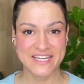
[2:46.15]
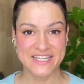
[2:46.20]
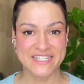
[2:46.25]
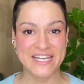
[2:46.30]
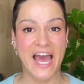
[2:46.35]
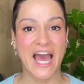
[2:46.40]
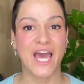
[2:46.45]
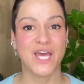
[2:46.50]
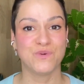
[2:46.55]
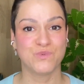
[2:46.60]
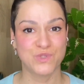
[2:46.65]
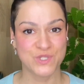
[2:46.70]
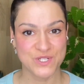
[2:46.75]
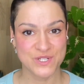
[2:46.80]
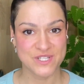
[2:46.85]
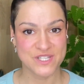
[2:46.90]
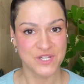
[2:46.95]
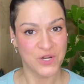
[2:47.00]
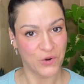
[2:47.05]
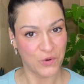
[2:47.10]
Now, I
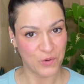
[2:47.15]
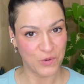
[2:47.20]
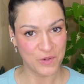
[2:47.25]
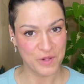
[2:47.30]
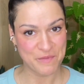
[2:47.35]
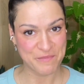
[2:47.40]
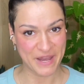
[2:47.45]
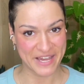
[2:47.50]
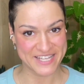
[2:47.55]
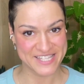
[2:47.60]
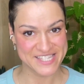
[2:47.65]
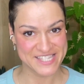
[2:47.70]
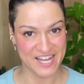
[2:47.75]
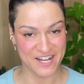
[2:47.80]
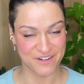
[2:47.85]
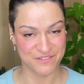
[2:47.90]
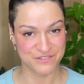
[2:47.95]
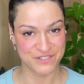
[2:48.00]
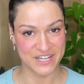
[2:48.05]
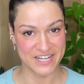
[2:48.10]
wouldn't call
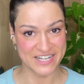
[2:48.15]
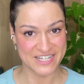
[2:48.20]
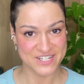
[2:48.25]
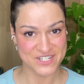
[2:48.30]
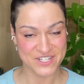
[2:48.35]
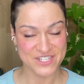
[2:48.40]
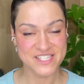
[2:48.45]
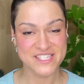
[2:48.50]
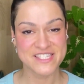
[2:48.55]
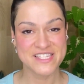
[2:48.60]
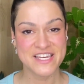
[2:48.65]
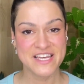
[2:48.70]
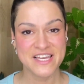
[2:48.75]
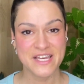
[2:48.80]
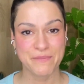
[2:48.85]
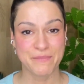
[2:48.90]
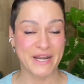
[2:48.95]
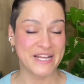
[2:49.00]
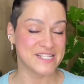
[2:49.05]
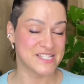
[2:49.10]
myself religious,
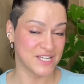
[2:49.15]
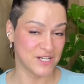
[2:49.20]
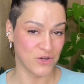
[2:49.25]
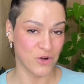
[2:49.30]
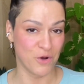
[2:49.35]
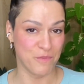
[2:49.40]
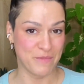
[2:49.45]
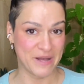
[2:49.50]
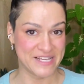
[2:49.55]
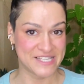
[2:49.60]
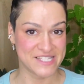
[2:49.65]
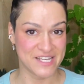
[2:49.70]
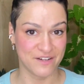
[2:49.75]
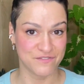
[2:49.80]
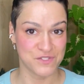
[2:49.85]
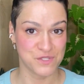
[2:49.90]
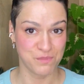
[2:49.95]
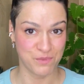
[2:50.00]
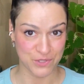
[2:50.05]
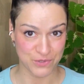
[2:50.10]
but I still call myself
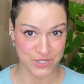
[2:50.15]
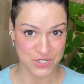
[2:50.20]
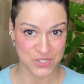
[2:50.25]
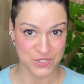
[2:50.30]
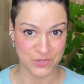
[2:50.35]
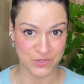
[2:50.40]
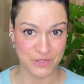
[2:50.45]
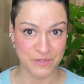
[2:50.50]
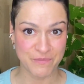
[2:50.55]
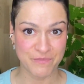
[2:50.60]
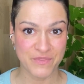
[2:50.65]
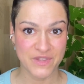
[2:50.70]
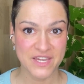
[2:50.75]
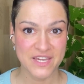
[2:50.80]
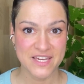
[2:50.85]
spiritual.